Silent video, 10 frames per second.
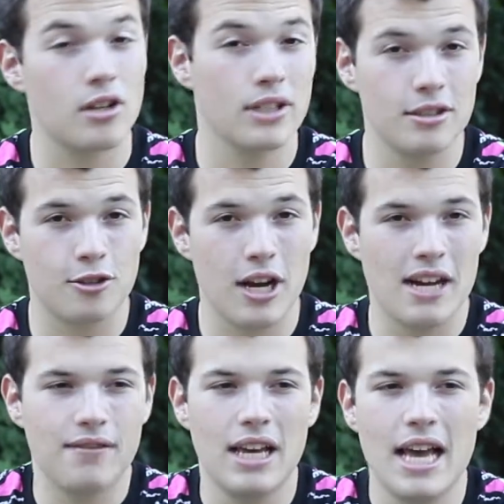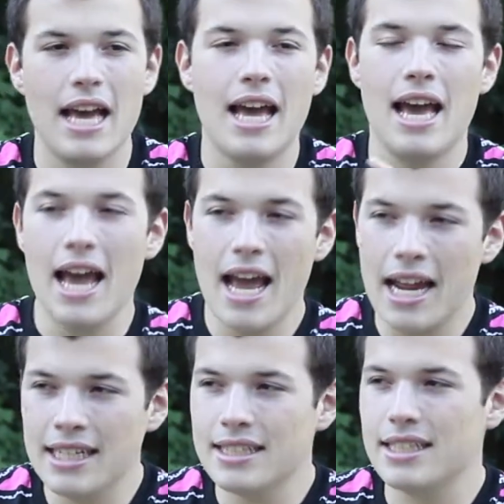during the drive.
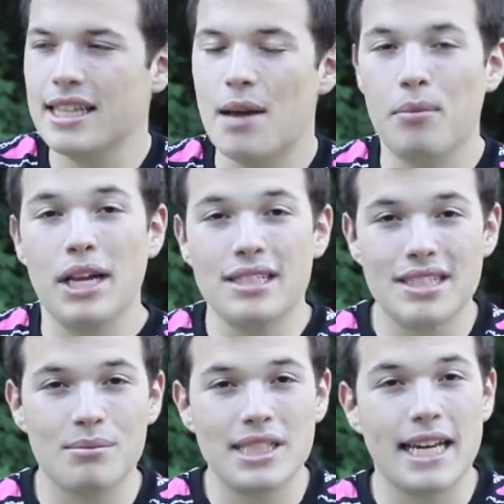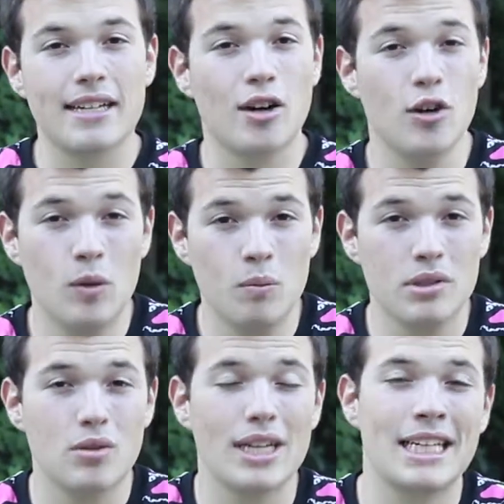And that means I'm staying home
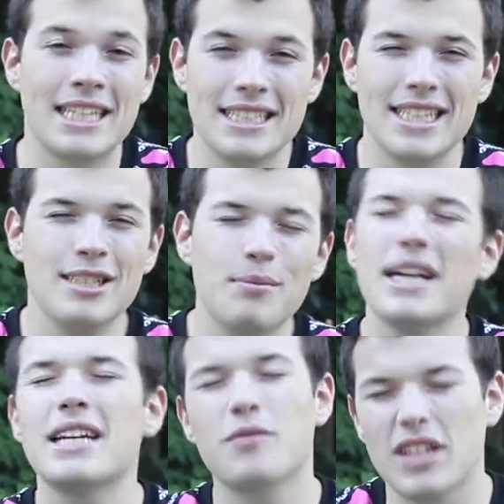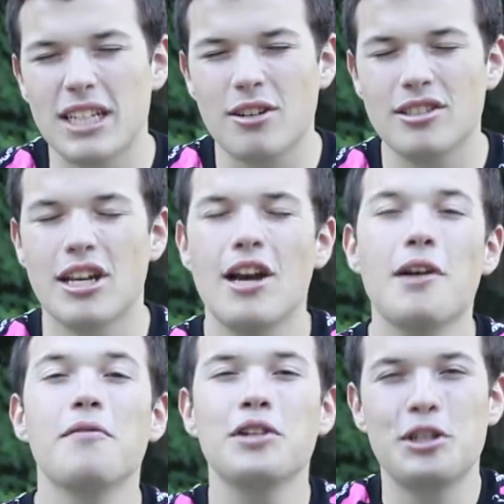so I can continue making videos
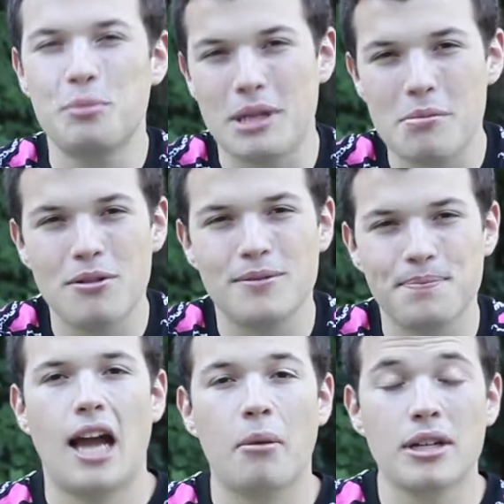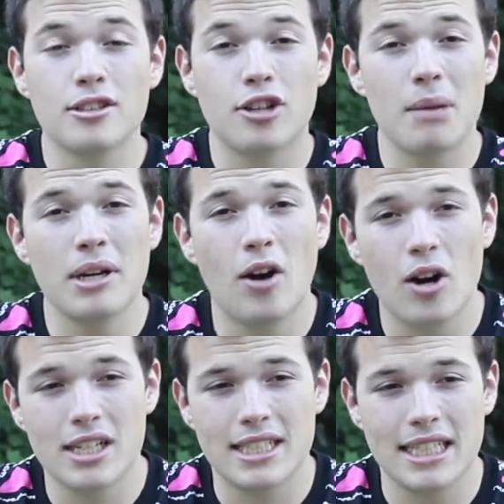for you people. I'm gonna try my
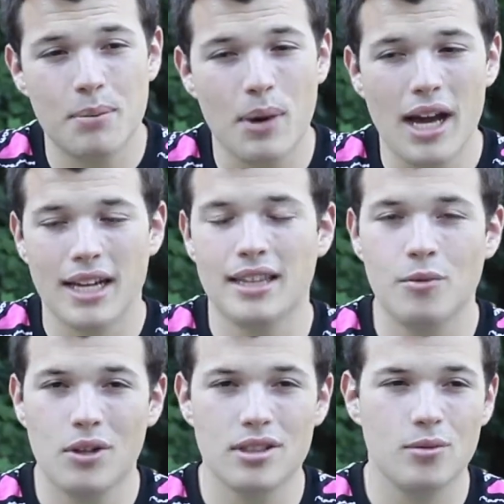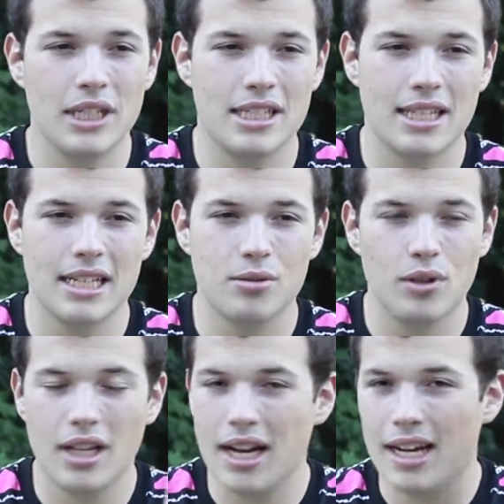hardest to get back on the once a week
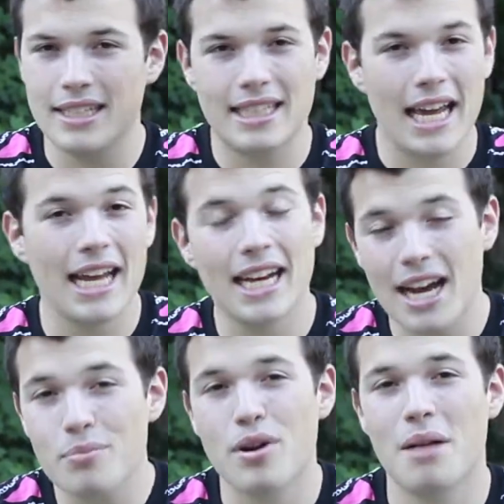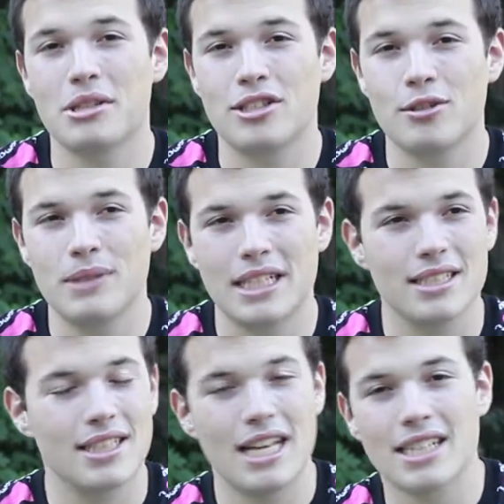schedule. I cannot promise you
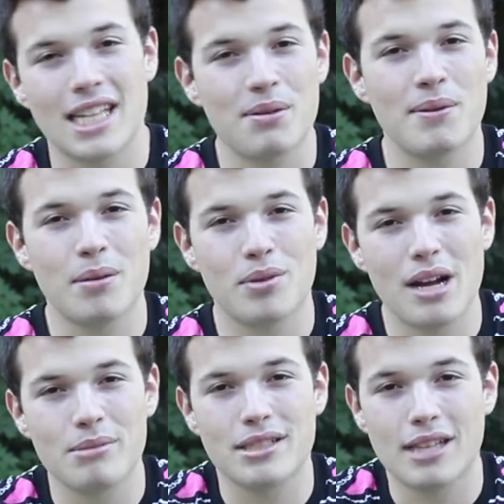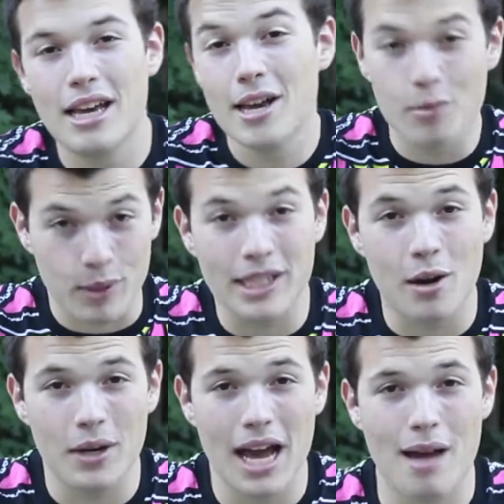because the last time I made a promise, we
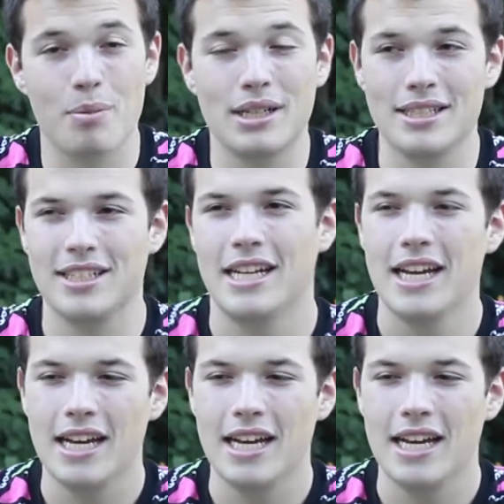know what happened